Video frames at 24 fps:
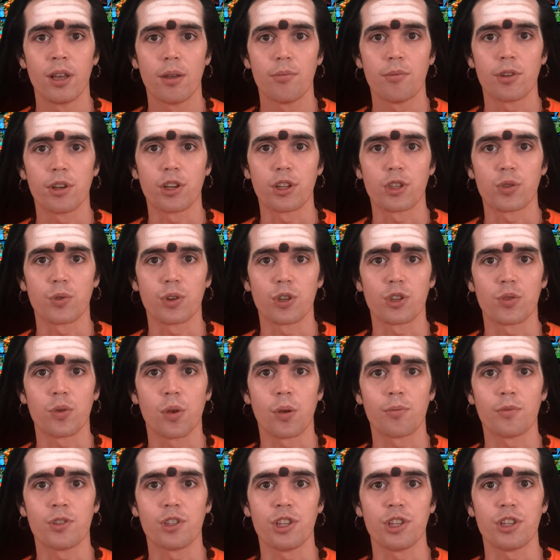Because what
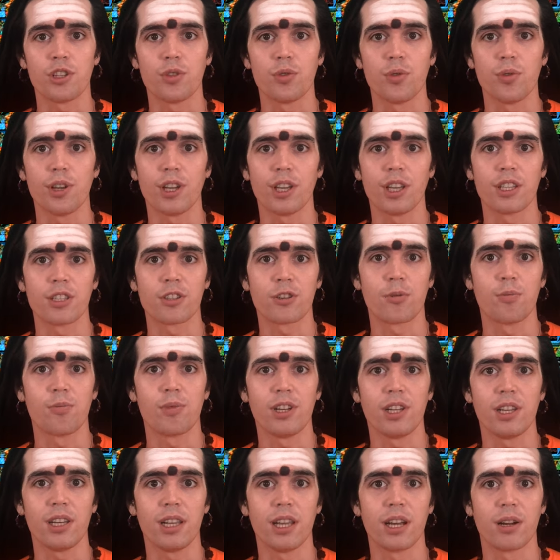Swamiji is doing is
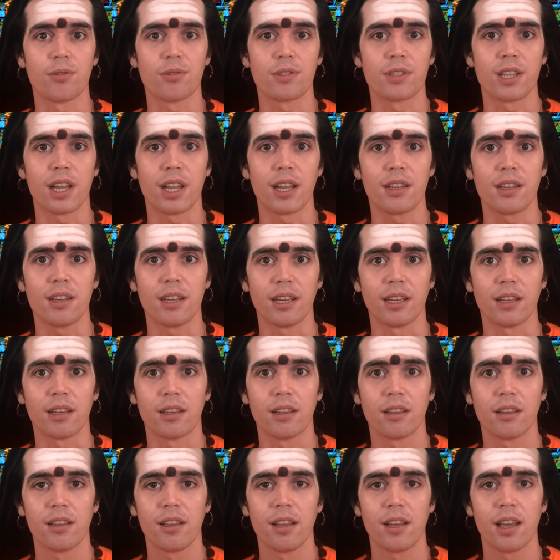completely outstanding.
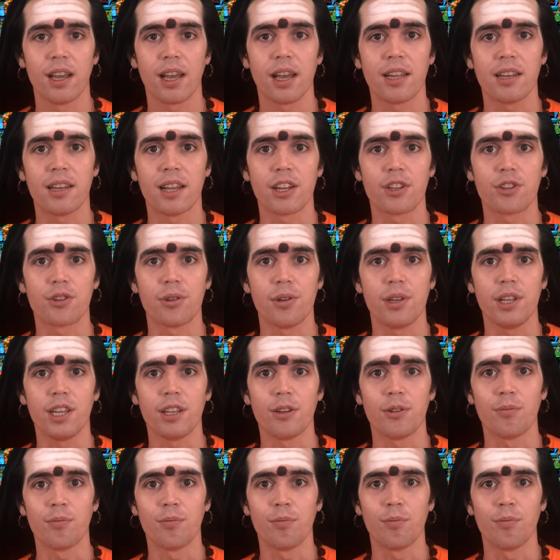And actually,
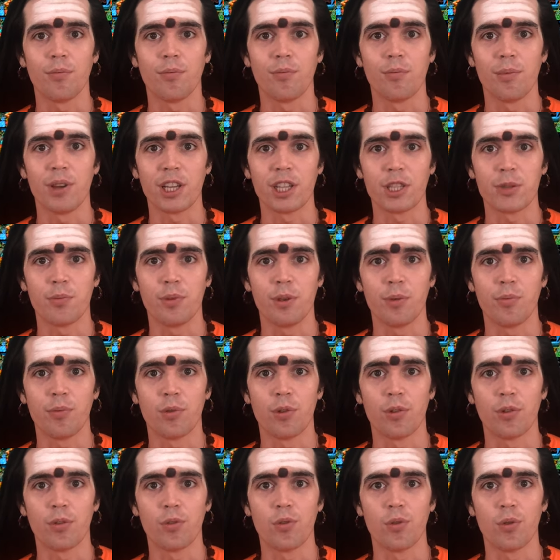it makes
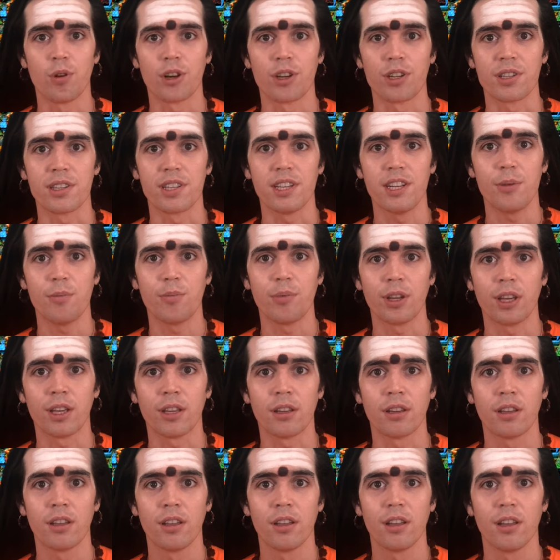people who are
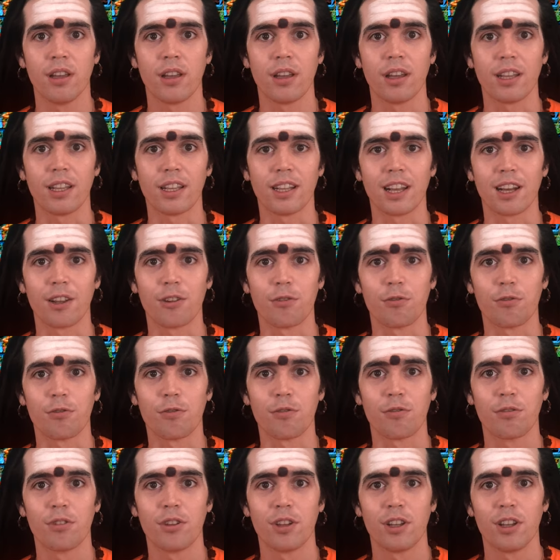sleeping, it kind of
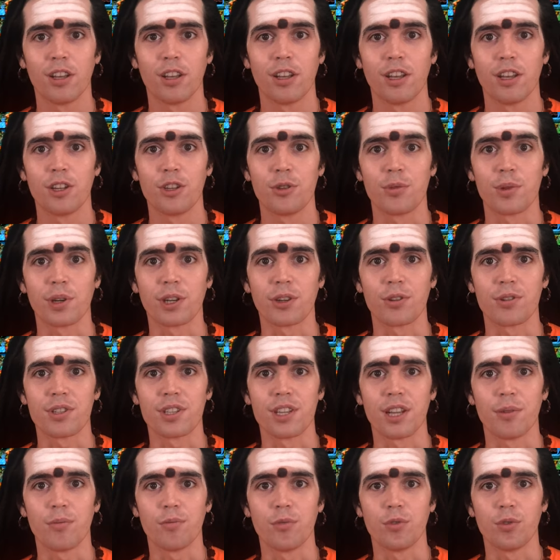triggers
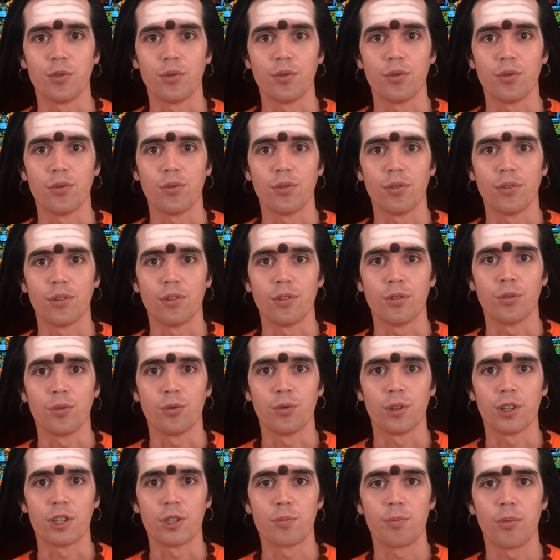them to
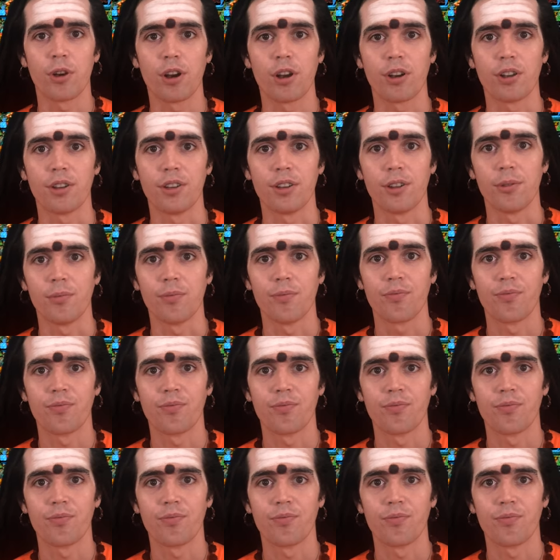respond.